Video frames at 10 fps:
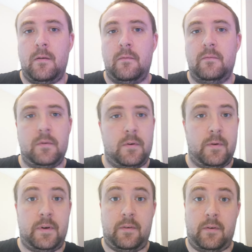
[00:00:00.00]
Wrong
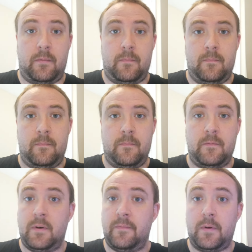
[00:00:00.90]
question.
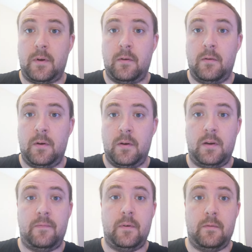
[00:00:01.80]
Rather,
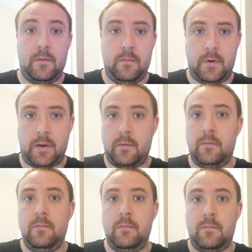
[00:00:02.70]
if you do
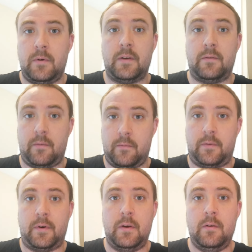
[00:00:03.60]
kill and
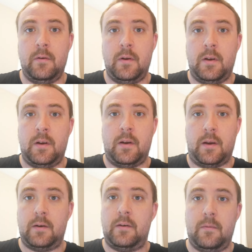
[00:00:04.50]
torture
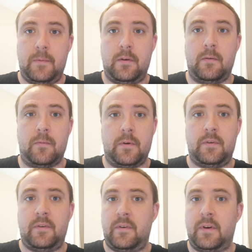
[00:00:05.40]
and commit the
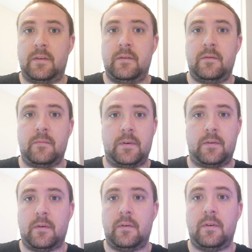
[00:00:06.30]
worst sins which
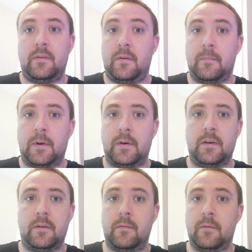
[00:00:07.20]
God has
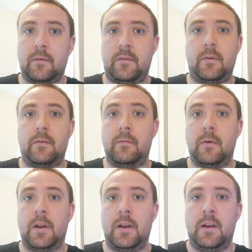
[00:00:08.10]
commanded you not to,
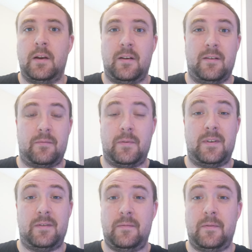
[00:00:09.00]
as
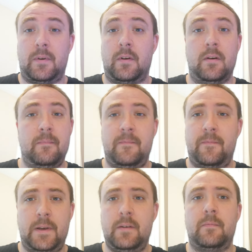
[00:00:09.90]
well as other
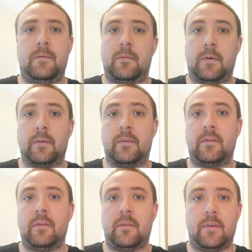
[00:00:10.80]
unthinkable
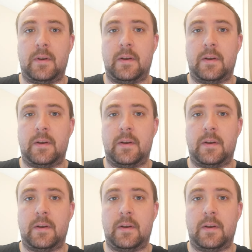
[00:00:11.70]
ones like